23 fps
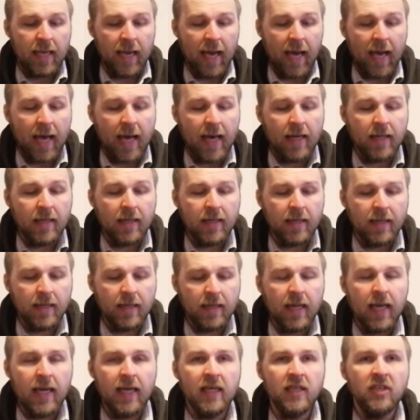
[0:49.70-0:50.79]
Can a
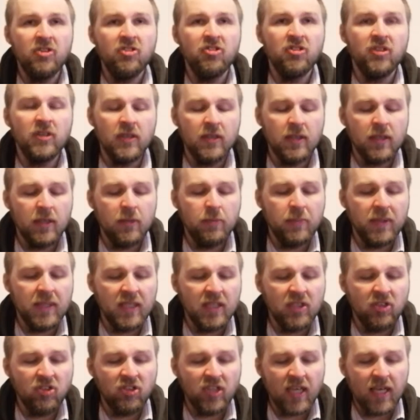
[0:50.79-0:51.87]
nation
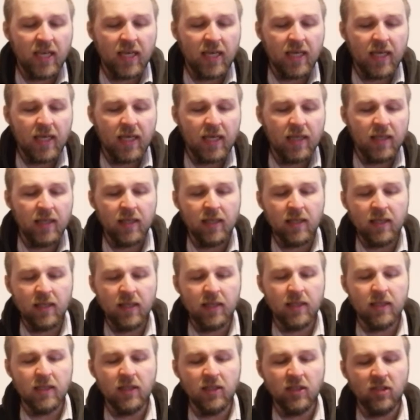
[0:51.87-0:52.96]
be
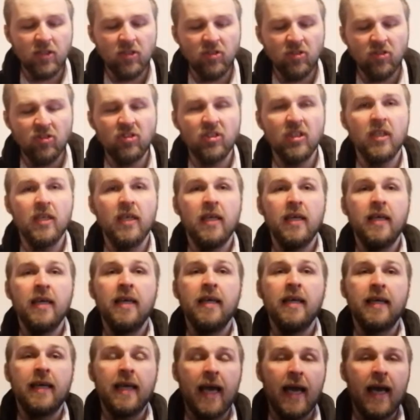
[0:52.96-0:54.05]
changed?
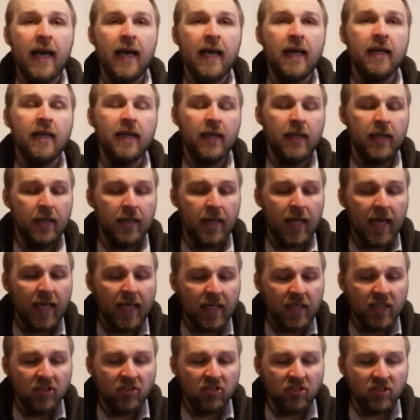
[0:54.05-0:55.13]
Can a
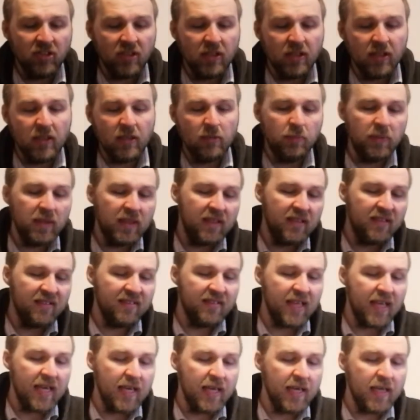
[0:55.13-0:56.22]
nation be
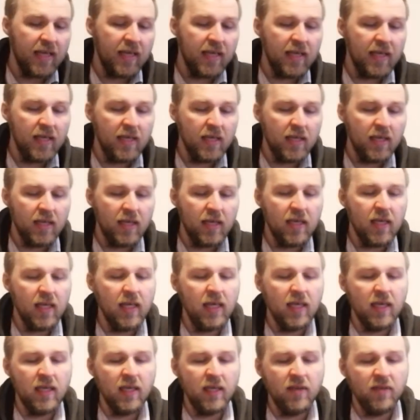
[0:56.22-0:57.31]

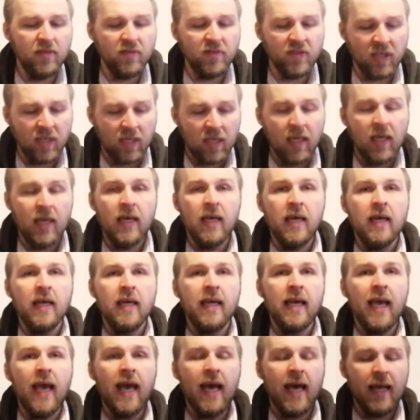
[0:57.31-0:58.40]
saved?
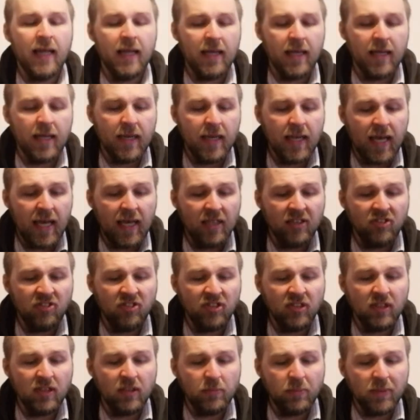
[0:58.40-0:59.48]
can a
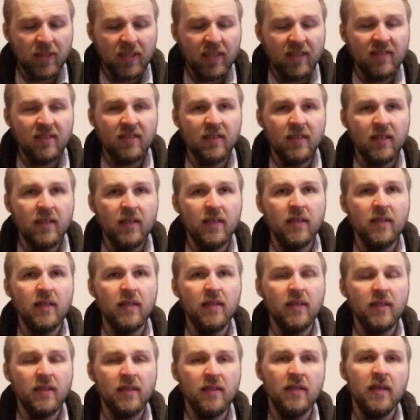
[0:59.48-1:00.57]
nation be
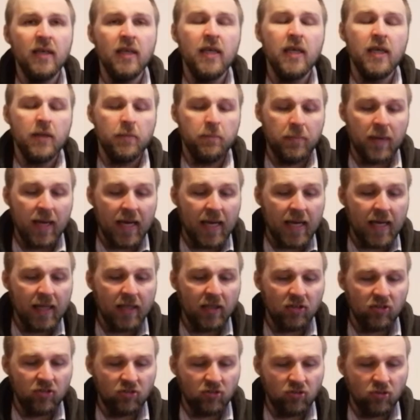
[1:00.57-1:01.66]
turned
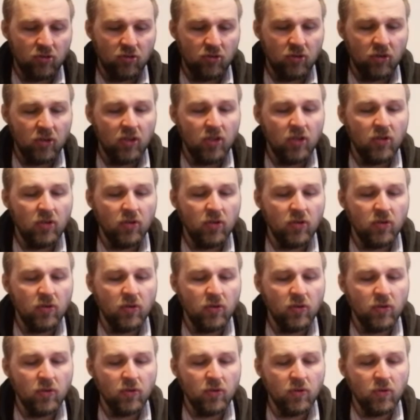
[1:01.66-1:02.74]
back to
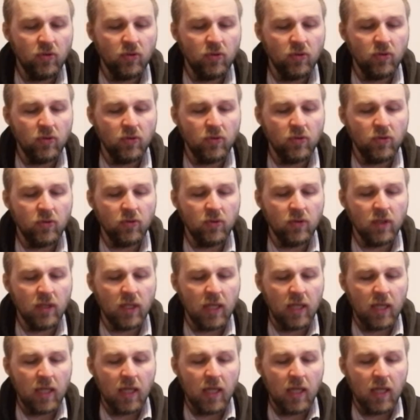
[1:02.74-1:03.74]
you?